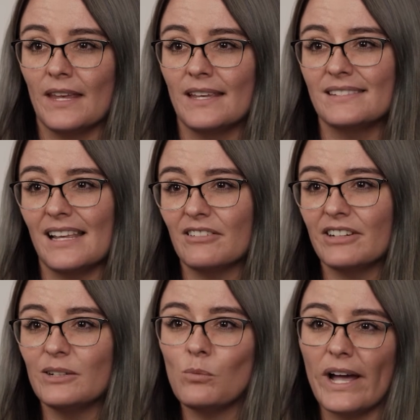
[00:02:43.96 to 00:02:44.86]

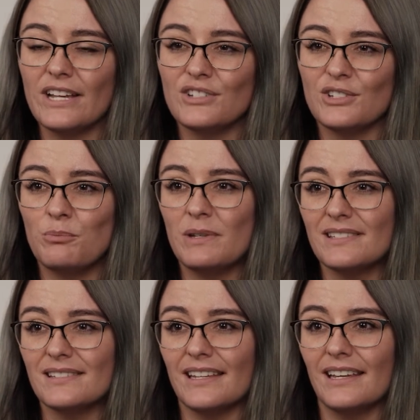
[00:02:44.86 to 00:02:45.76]
salary, wages,
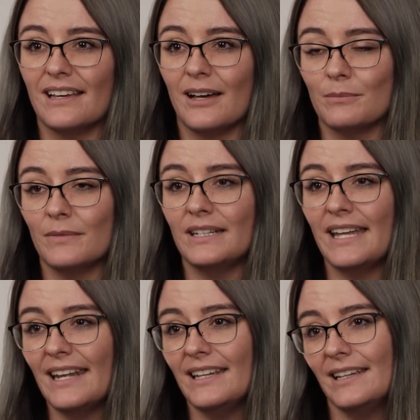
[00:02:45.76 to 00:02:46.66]
business income,
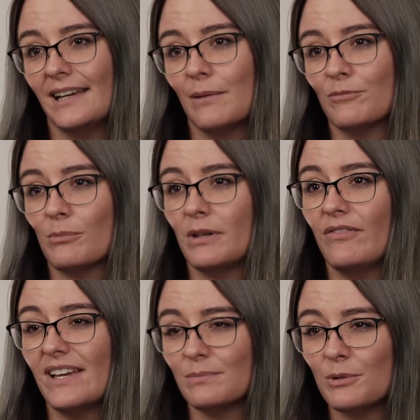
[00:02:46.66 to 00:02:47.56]
net income from
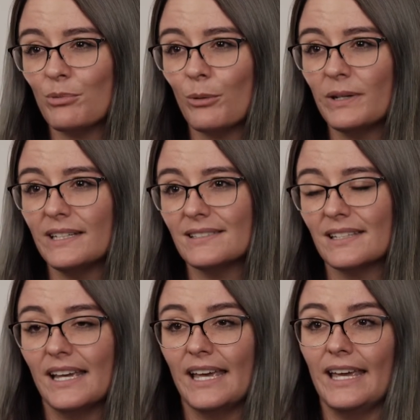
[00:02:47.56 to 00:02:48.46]
investment properties,
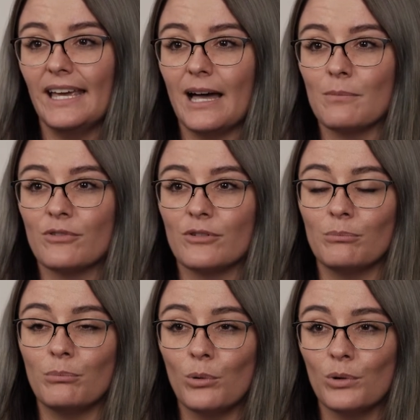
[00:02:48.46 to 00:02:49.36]
income from
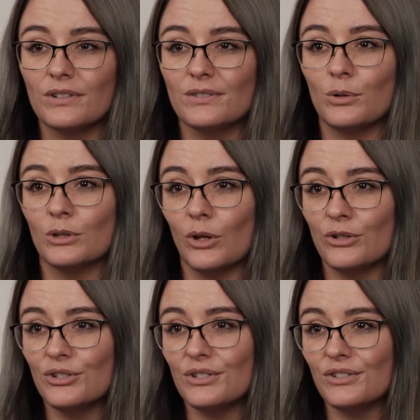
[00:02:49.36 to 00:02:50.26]
boarders or
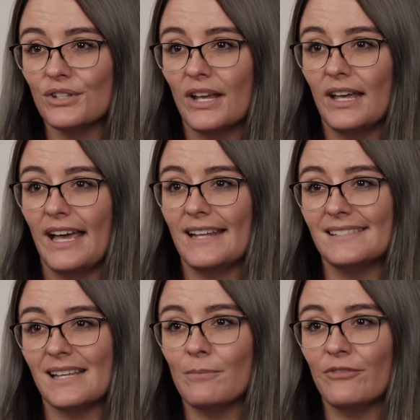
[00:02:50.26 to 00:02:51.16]
lodgers, and
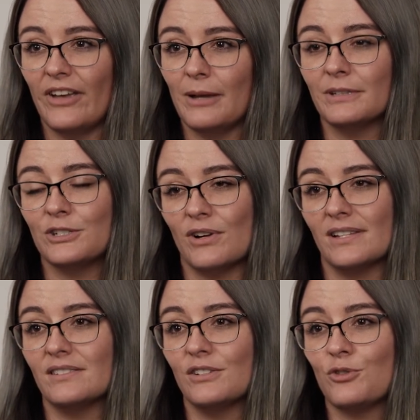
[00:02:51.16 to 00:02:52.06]
some family
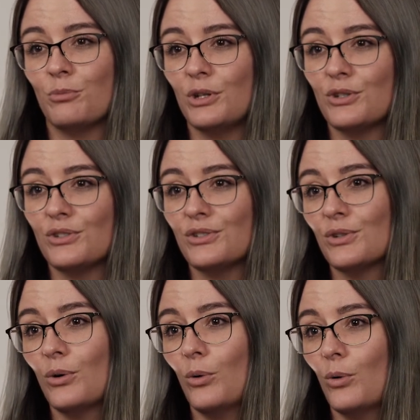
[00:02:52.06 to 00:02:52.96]
trust
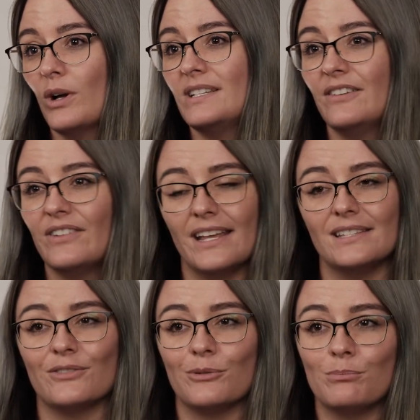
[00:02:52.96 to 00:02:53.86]
distributions or
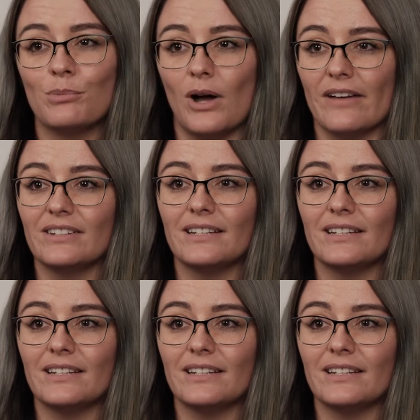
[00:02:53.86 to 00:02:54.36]
dividends from private